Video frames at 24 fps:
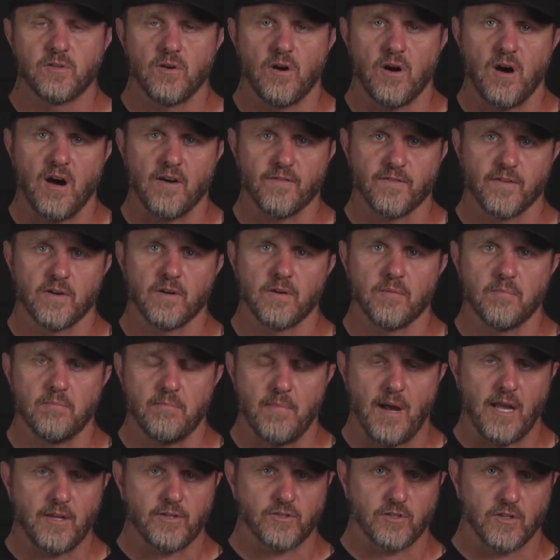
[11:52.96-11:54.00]
to offer
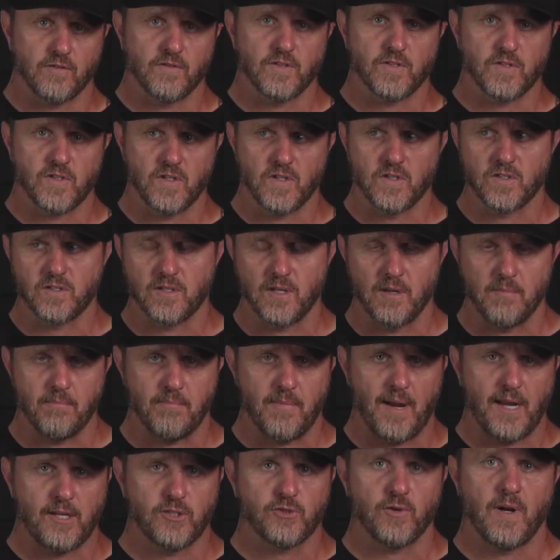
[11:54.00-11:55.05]
my services and
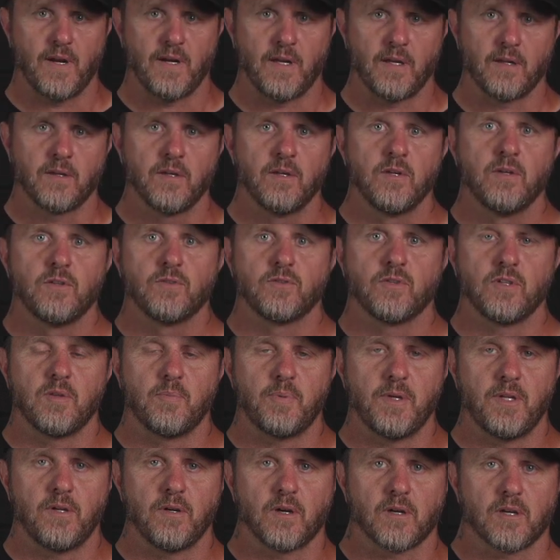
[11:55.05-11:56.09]
my training to the
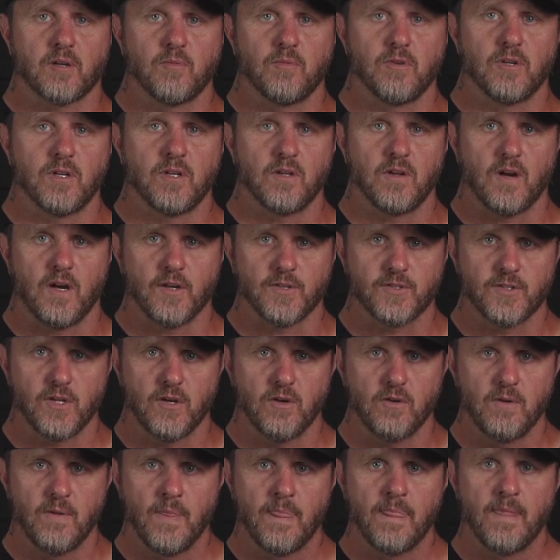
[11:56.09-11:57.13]
PDR community
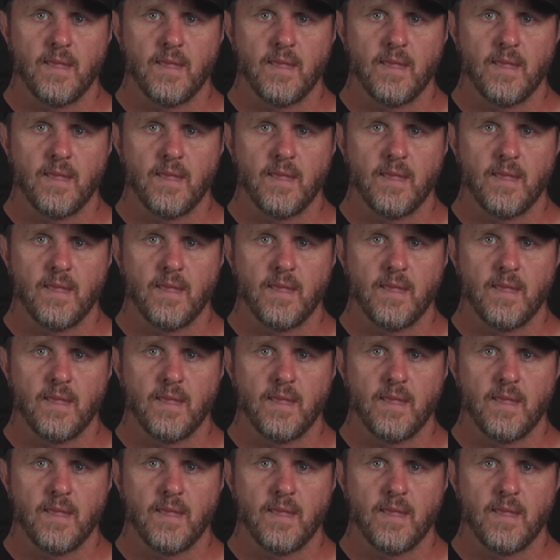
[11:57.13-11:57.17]
also,